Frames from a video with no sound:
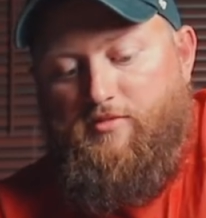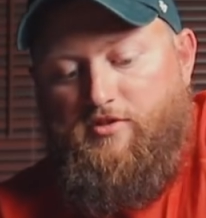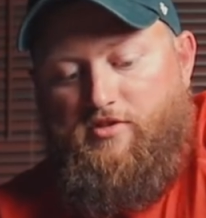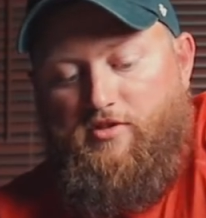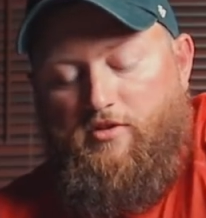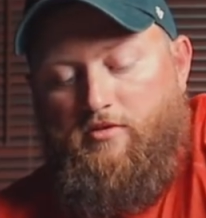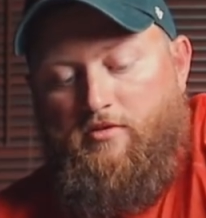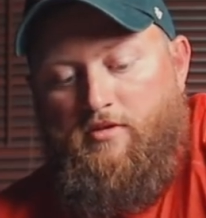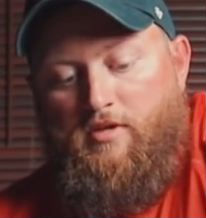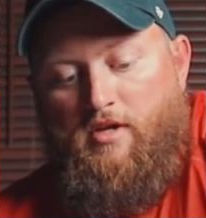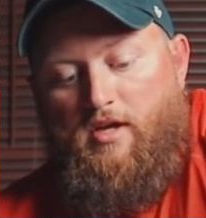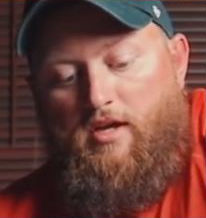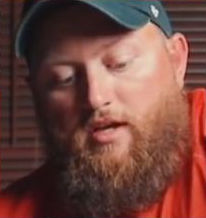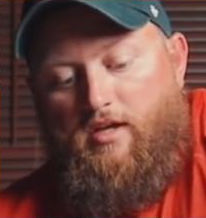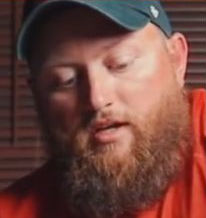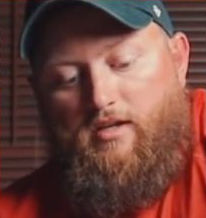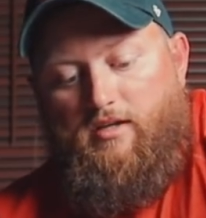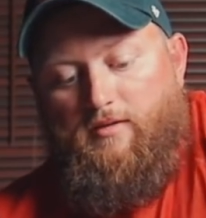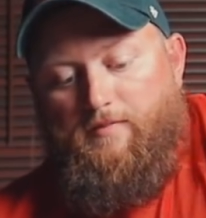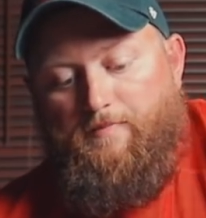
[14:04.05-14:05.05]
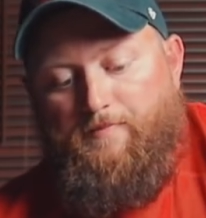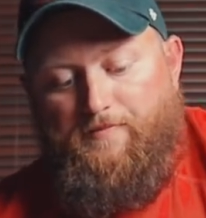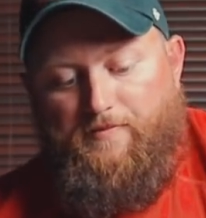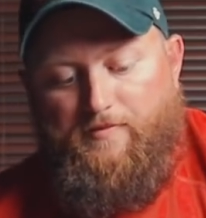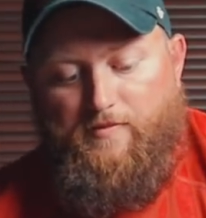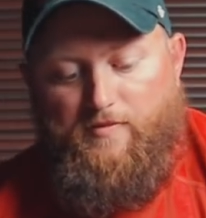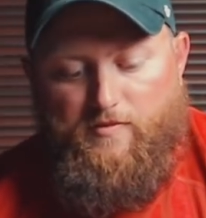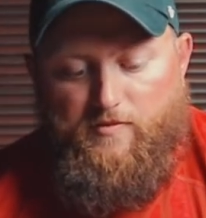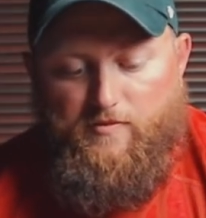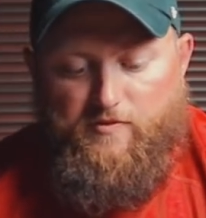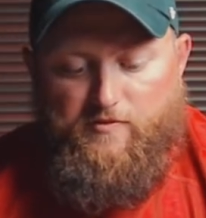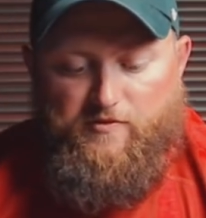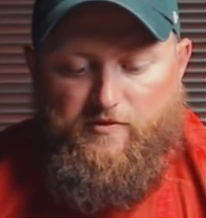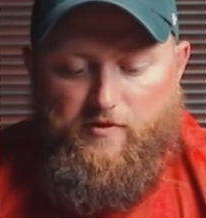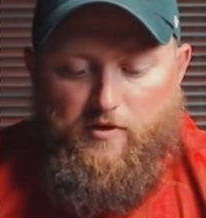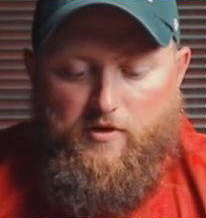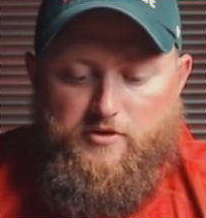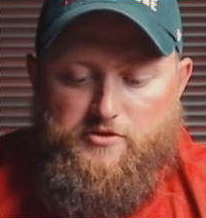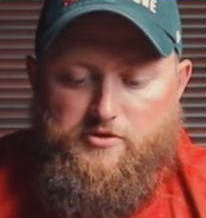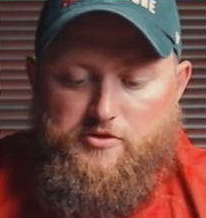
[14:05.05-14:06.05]
So as
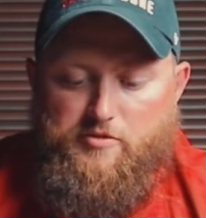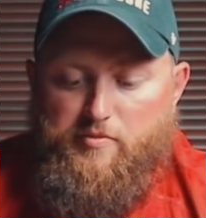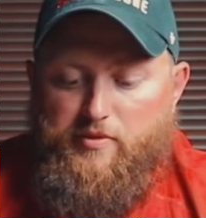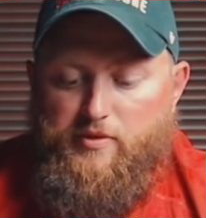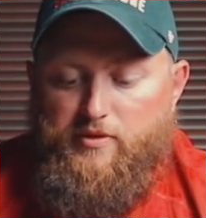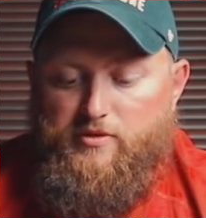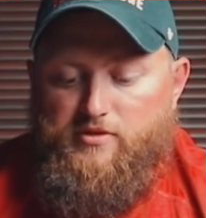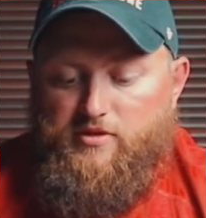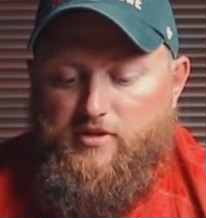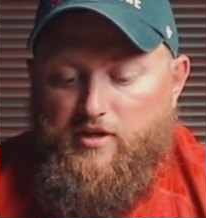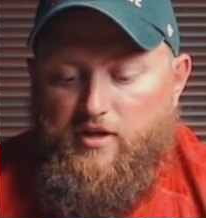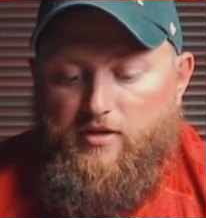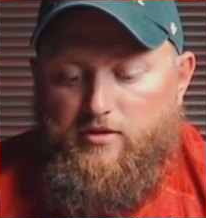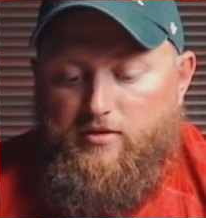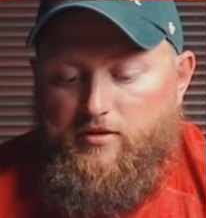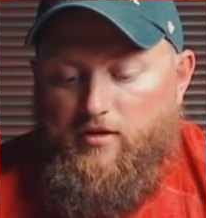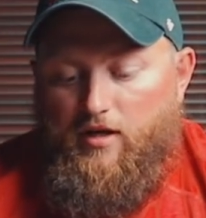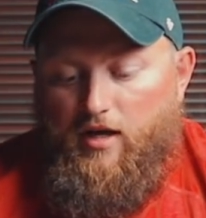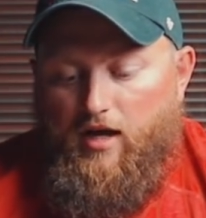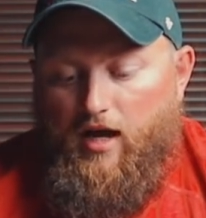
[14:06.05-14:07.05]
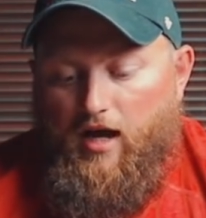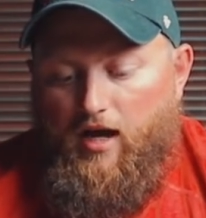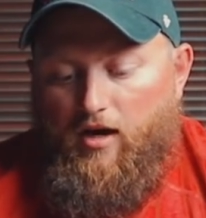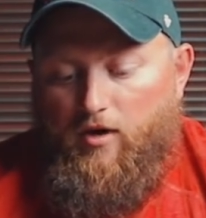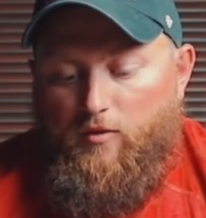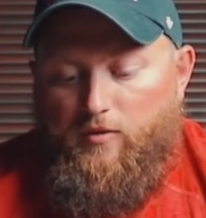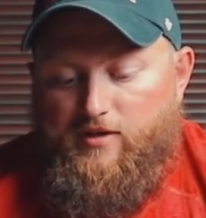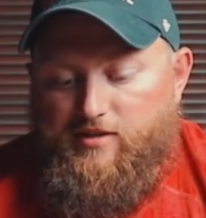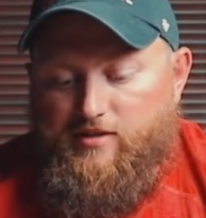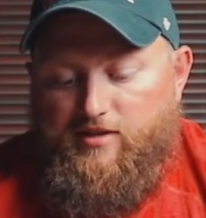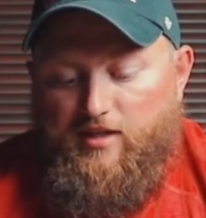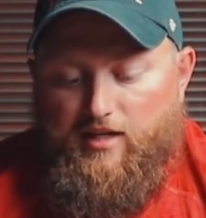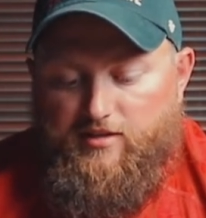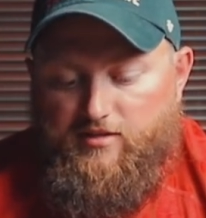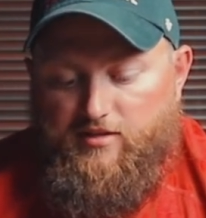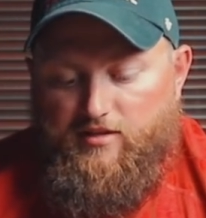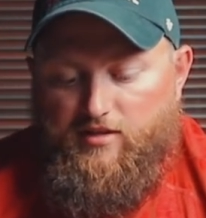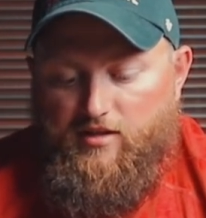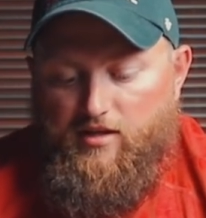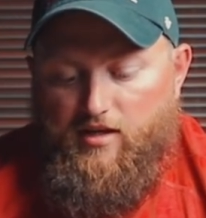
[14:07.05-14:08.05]
far as your boots go, I always like
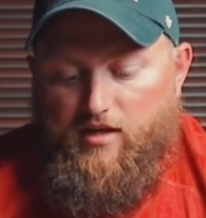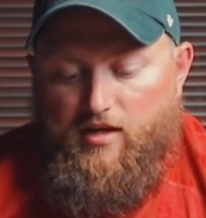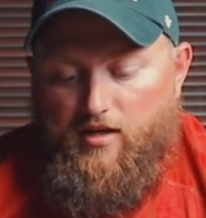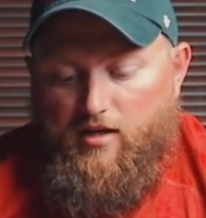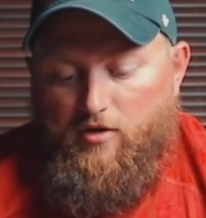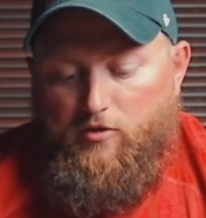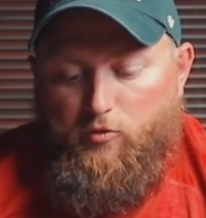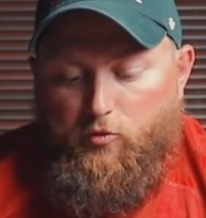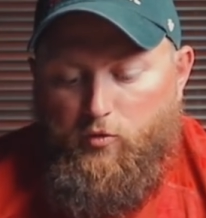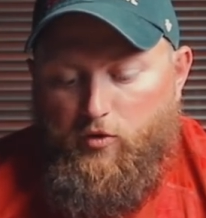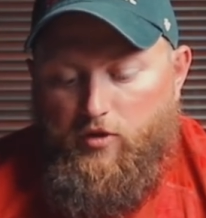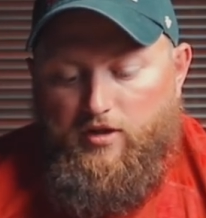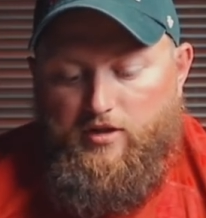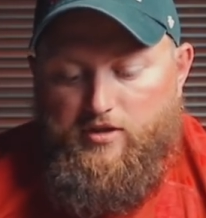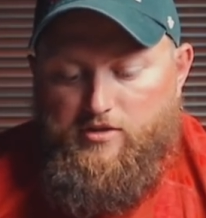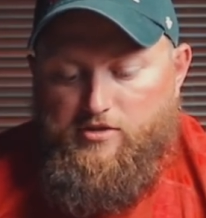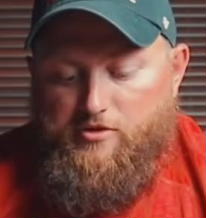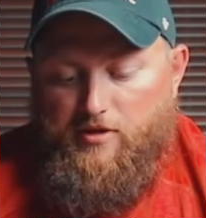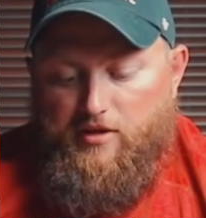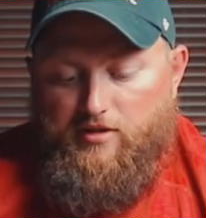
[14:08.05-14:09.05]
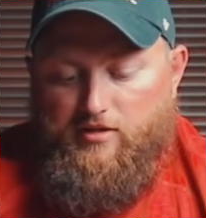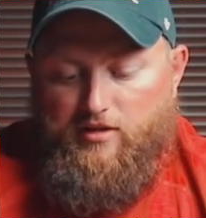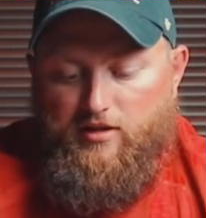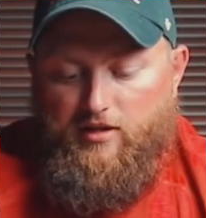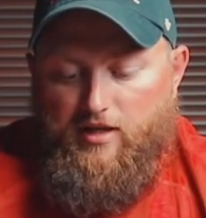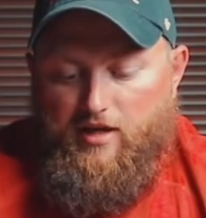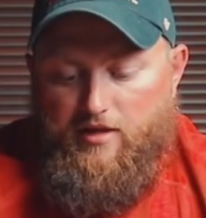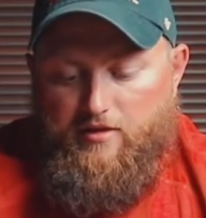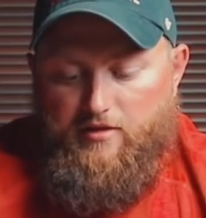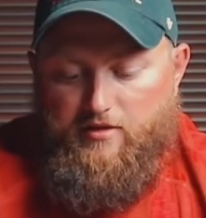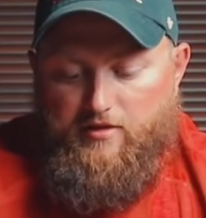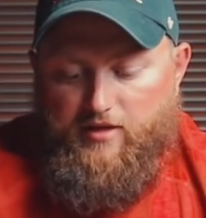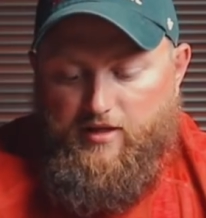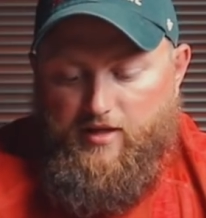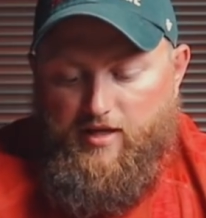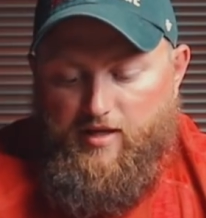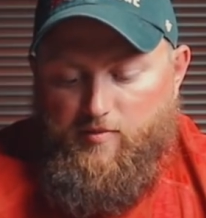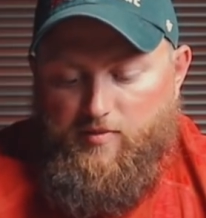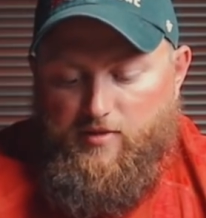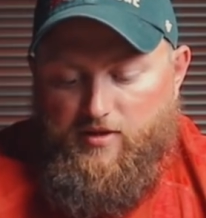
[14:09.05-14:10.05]
to really treat the leather and
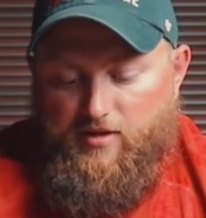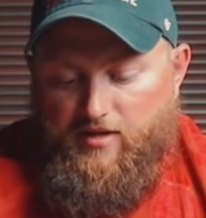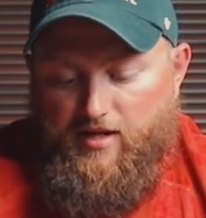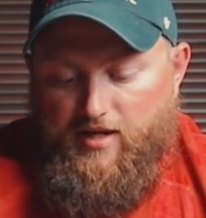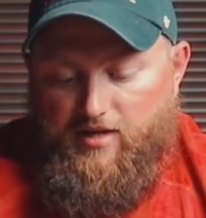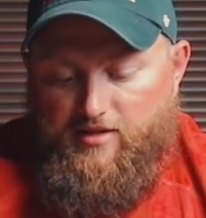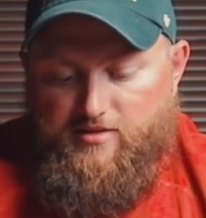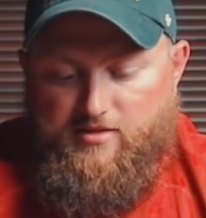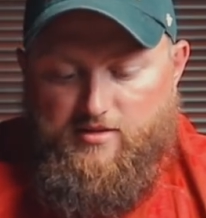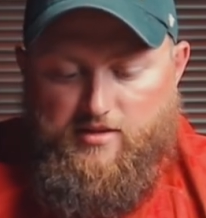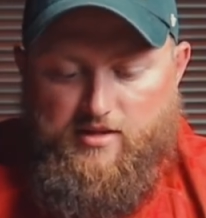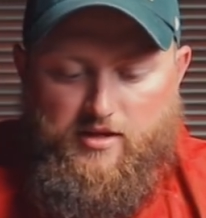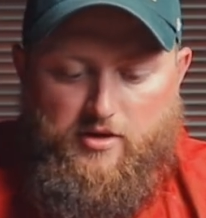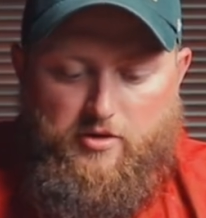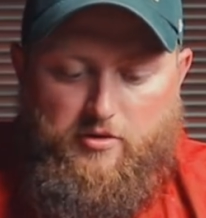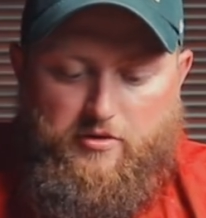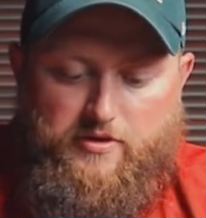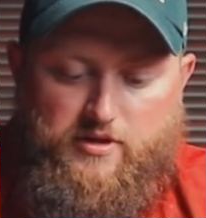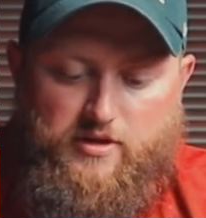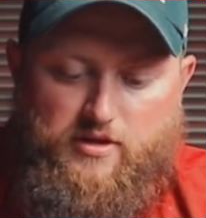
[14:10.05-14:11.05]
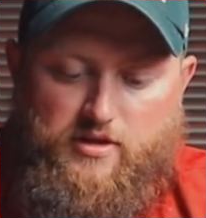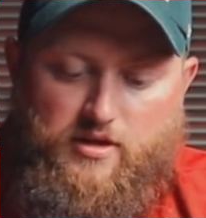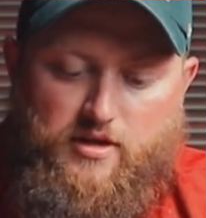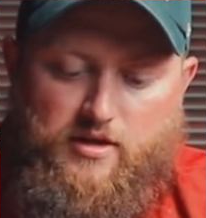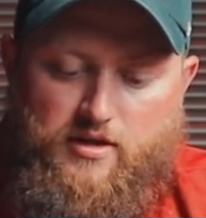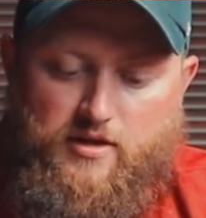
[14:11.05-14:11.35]
keep it nice and healthy.